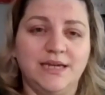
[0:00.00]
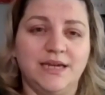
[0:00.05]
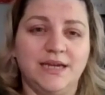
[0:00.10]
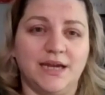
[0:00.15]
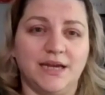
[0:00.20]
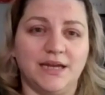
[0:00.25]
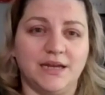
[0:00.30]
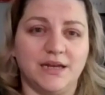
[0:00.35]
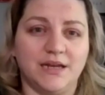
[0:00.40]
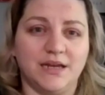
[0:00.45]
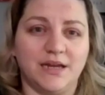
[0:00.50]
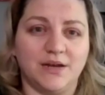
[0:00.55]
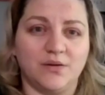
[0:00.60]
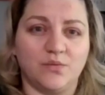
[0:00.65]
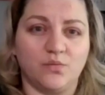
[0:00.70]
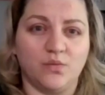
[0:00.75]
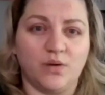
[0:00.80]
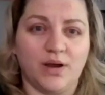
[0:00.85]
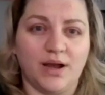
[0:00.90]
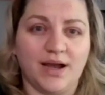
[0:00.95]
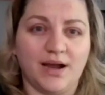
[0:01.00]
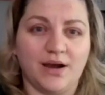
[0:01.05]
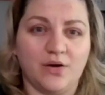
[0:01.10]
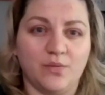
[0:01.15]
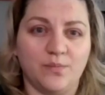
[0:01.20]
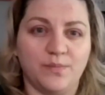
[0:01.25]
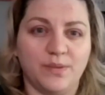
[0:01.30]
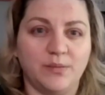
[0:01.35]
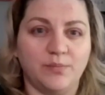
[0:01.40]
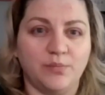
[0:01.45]
and
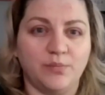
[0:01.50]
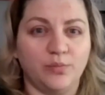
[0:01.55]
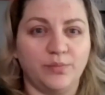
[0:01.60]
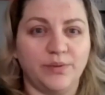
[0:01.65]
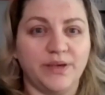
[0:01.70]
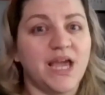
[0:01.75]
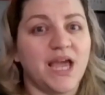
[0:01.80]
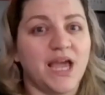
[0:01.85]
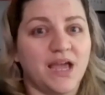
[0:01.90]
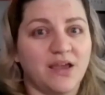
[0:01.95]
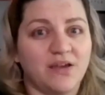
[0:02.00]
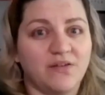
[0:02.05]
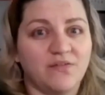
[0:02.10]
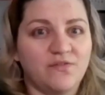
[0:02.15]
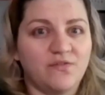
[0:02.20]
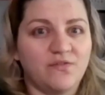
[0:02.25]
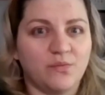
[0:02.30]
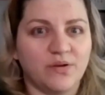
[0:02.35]
how people behave